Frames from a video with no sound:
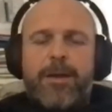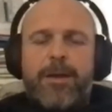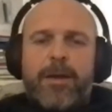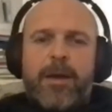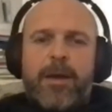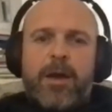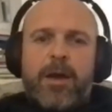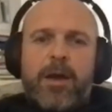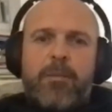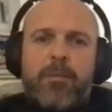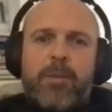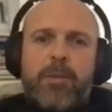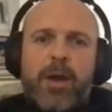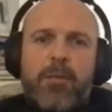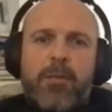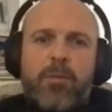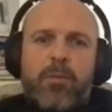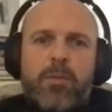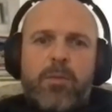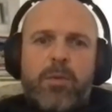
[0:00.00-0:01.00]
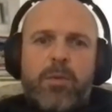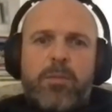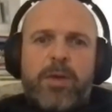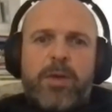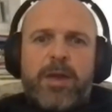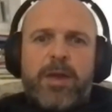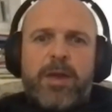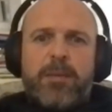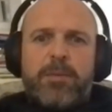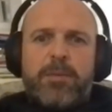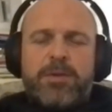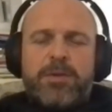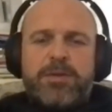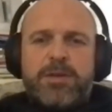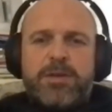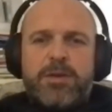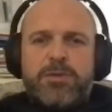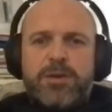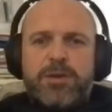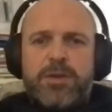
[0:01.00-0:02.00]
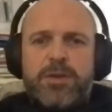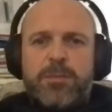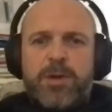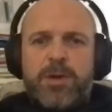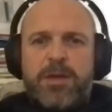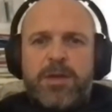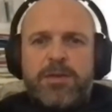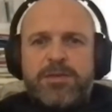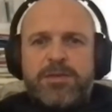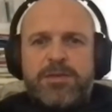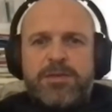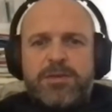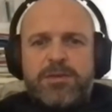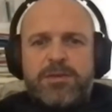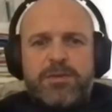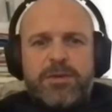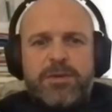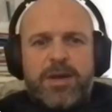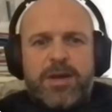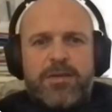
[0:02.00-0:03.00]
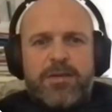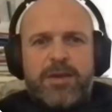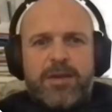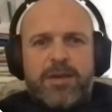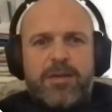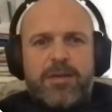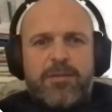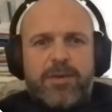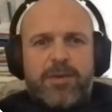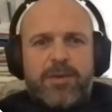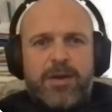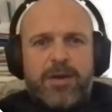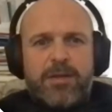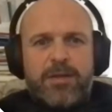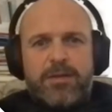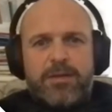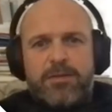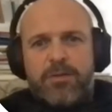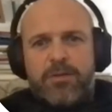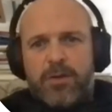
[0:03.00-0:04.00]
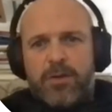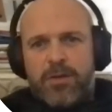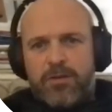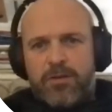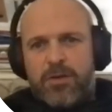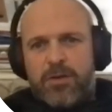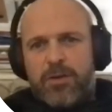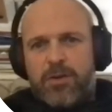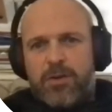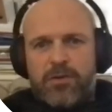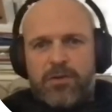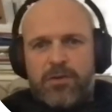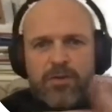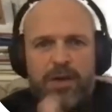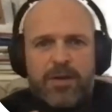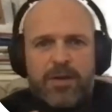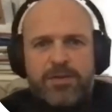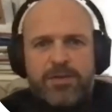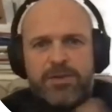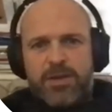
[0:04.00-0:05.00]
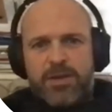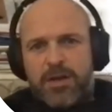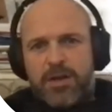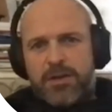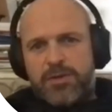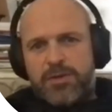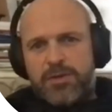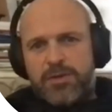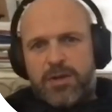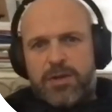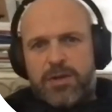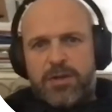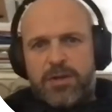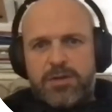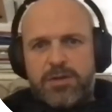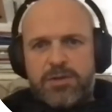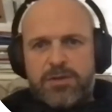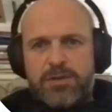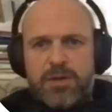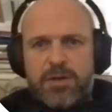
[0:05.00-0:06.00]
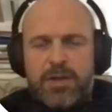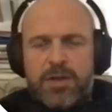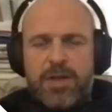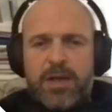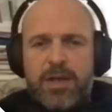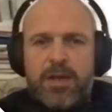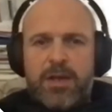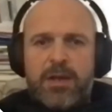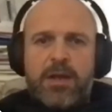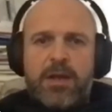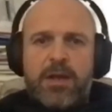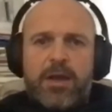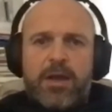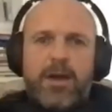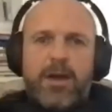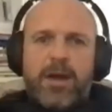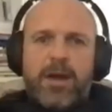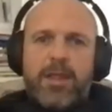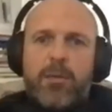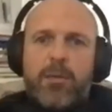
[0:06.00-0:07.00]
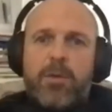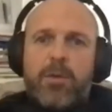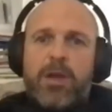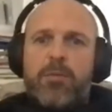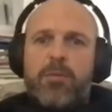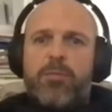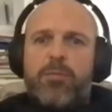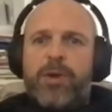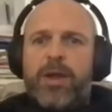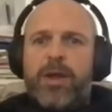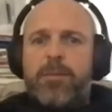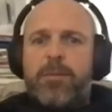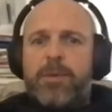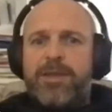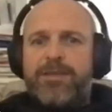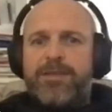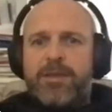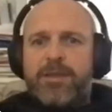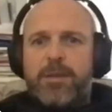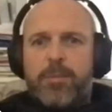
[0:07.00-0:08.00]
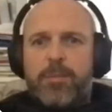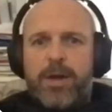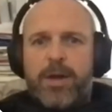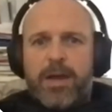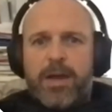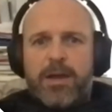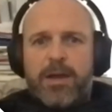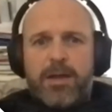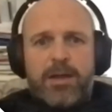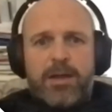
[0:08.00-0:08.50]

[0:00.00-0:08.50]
and we would be able to use other means to identify that Doug is Doug and Jack is Jack and Charlene is Charlene. And then we can bring them into the bank,